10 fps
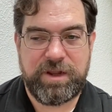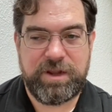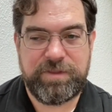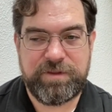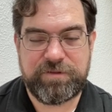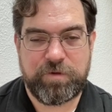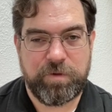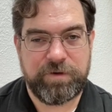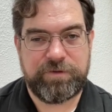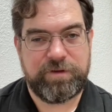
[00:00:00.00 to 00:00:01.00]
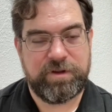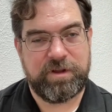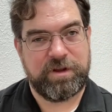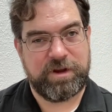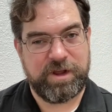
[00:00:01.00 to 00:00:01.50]
in this course to
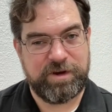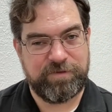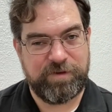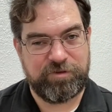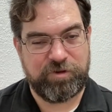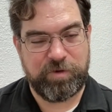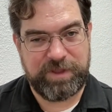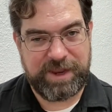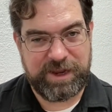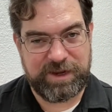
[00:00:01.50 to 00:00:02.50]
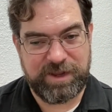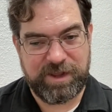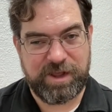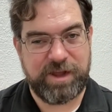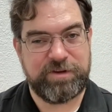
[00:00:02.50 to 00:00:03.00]
kind of show that, hey,
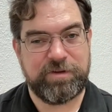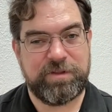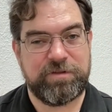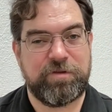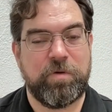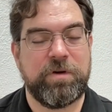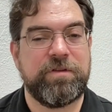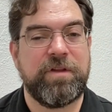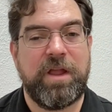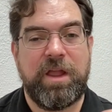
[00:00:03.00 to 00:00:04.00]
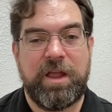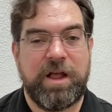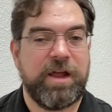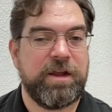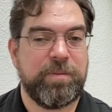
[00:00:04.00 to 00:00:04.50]
I took this course,
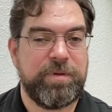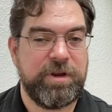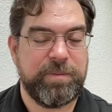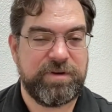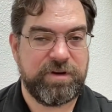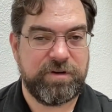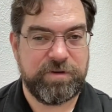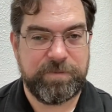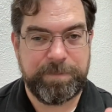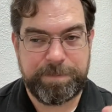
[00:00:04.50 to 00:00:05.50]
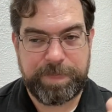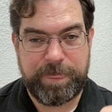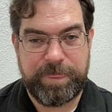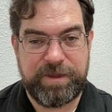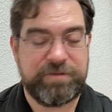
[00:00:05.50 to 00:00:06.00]
I completed the material,
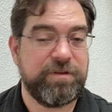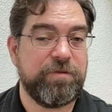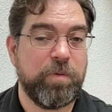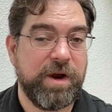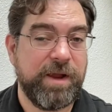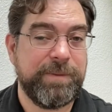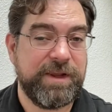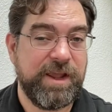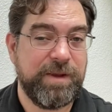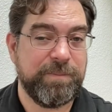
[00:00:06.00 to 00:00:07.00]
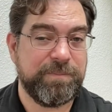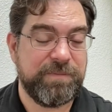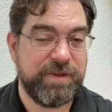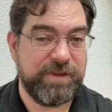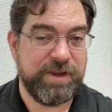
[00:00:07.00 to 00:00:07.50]
this is what I became
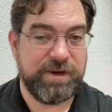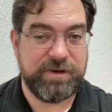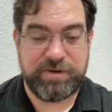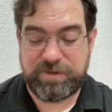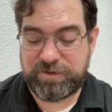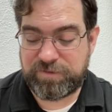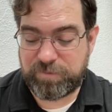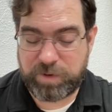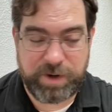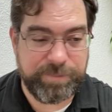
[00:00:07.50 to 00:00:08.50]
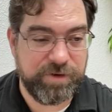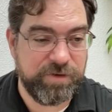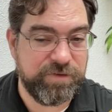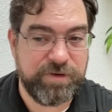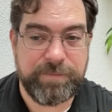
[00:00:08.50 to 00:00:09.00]
in the end. This is what I
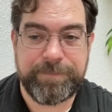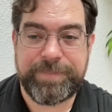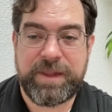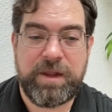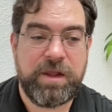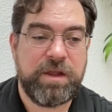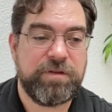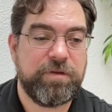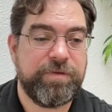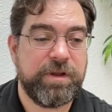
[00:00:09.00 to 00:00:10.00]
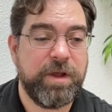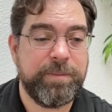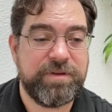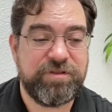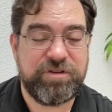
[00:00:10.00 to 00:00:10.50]
produced. So for the
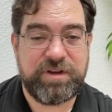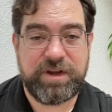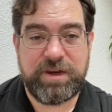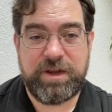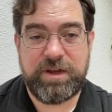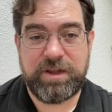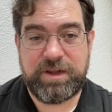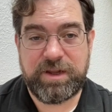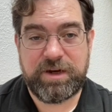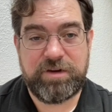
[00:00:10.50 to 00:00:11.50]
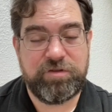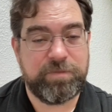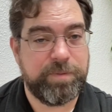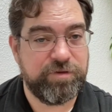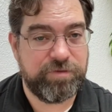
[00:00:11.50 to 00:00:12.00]
composition technique, again,
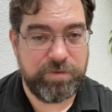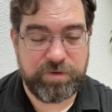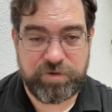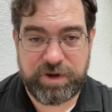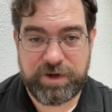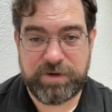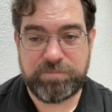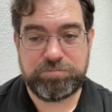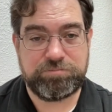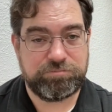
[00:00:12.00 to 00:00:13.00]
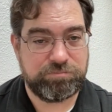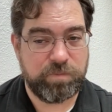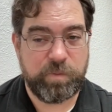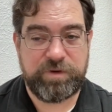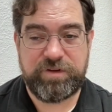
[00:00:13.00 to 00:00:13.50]
just push through the training.
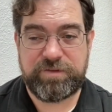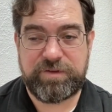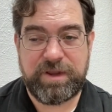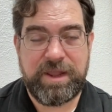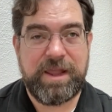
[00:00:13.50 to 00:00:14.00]
Just